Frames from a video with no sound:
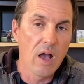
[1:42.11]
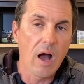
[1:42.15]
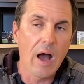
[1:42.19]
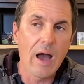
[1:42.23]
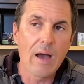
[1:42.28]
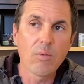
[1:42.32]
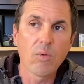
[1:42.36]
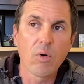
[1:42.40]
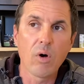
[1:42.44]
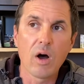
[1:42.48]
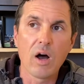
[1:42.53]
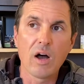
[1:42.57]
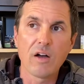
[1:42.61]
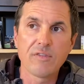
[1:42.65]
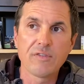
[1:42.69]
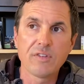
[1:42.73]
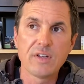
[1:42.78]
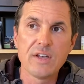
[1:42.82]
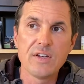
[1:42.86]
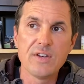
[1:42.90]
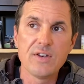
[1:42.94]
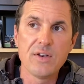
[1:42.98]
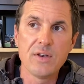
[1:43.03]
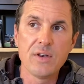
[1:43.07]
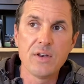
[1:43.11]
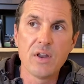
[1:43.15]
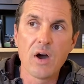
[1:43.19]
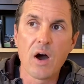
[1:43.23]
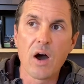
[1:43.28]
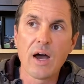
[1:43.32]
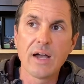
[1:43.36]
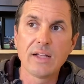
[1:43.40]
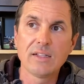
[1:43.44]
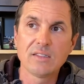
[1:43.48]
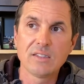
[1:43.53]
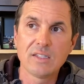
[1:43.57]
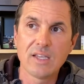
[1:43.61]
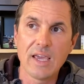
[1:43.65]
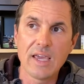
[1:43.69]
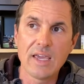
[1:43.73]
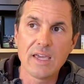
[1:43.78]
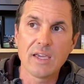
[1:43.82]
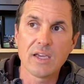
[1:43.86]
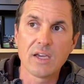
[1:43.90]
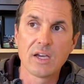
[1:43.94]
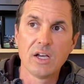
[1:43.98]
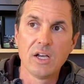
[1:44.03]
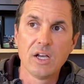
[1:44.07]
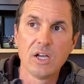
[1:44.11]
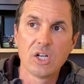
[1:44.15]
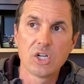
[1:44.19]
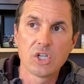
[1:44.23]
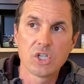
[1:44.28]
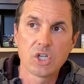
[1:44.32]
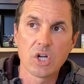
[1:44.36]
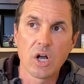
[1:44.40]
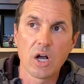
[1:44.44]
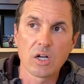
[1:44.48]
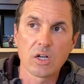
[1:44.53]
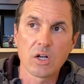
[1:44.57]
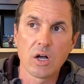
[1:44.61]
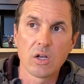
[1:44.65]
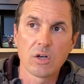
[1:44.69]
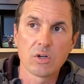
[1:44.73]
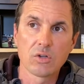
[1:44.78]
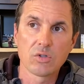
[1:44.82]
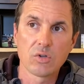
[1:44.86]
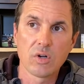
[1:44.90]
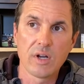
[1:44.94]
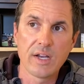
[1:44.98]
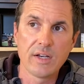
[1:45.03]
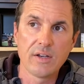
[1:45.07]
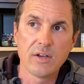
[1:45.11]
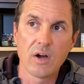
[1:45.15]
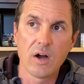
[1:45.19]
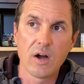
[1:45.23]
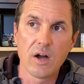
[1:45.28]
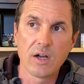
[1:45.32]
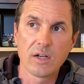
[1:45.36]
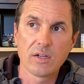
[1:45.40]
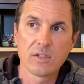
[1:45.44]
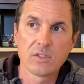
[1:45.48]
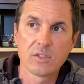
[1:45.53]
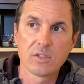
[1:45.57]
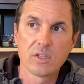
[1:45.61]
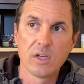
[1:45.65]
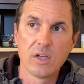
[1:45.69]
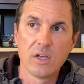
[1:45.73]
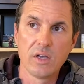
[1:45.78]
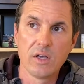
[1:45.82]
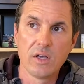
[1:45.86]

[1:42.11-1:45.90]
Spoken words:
I will often not take shot collar trained dogs